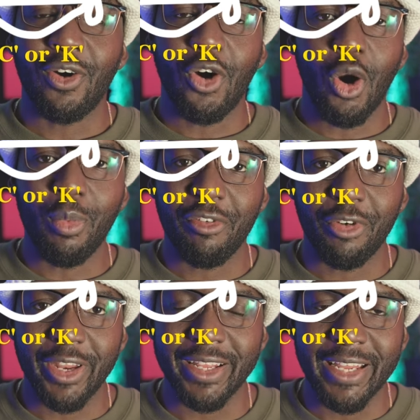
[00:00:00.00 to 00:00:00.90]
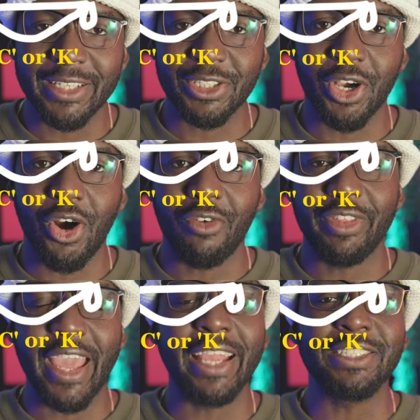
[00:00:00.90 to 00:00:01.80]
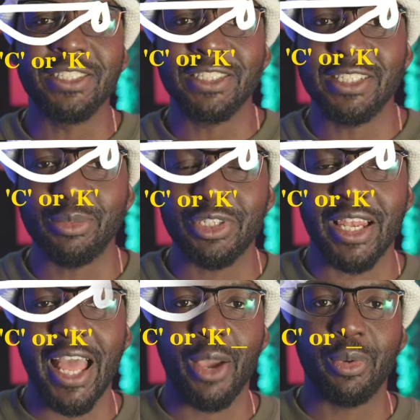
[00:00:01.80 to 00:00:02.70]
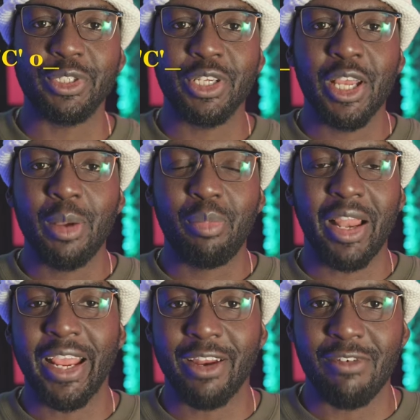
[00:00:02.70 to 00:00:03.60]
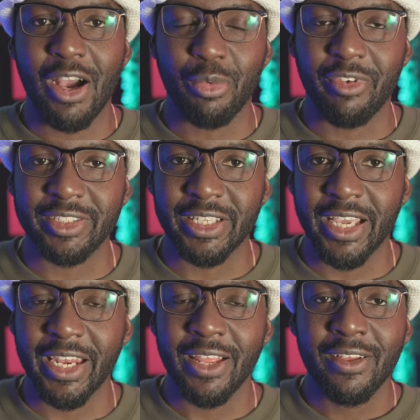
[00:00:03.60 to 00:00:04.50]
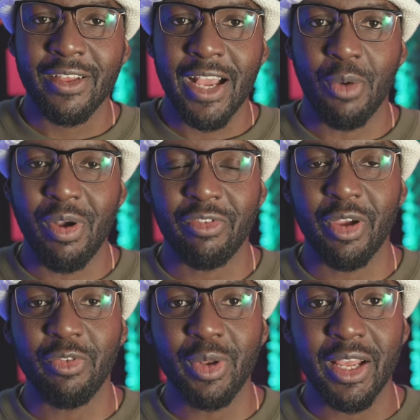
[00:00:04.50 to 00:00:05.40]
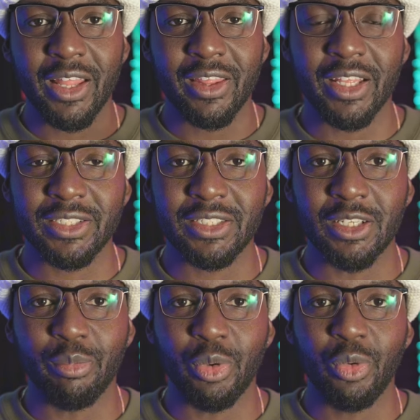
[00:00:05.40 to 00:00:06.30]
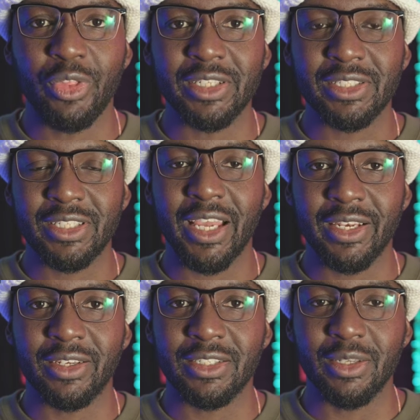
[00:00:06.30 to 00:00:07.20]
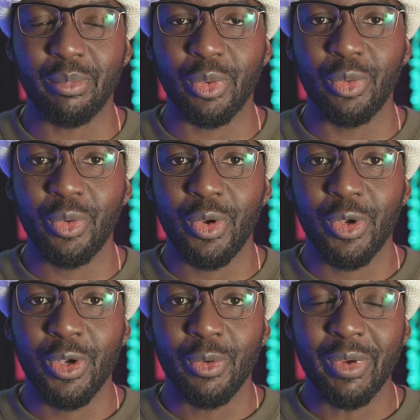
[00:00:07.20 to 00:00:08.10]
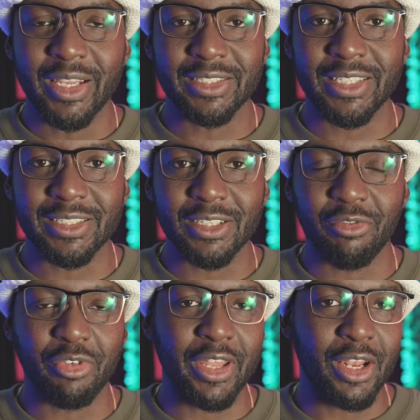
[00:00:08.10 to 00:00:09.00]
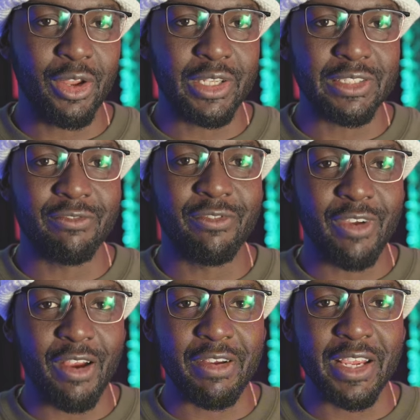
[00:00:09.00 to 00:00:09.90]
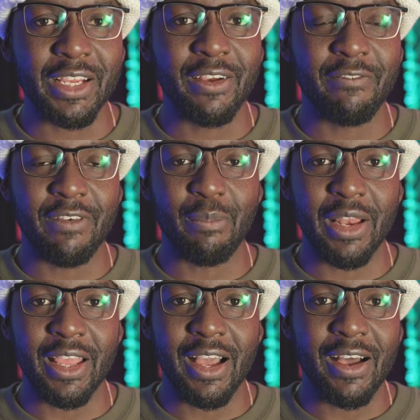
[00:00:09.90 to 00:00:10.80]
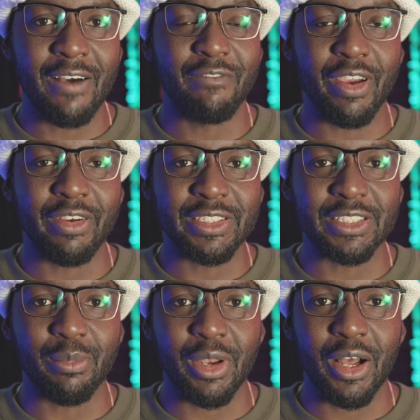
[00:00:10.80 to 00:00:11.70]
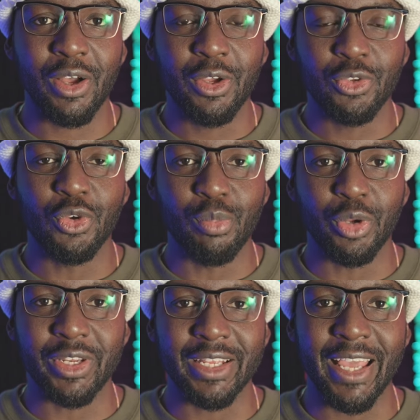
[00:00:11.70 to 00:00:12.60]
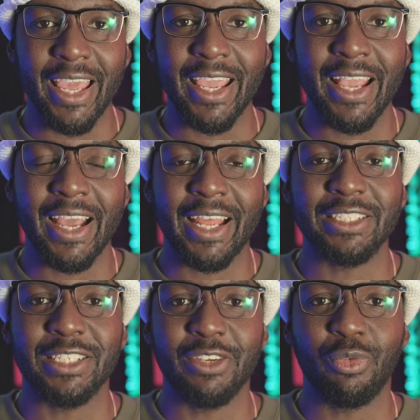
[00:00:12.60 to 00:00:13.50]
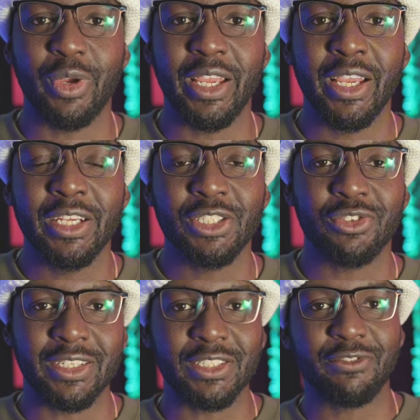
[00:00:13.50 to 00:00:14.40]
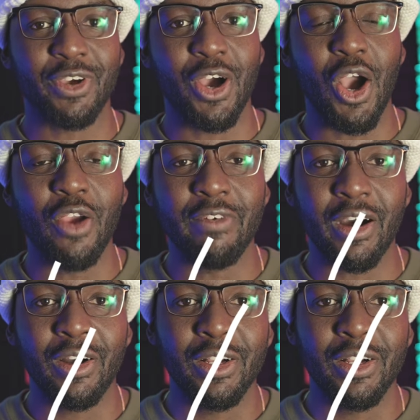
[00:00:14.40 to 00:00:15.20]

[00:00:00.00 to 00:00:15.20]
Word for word: homophonic nature of the ancient Egyptian language playing around with us again. However, if we look at this symbol, this tenth symbol, we can see something that looks very familiar and very similar to modern K. And actually, if we transfer over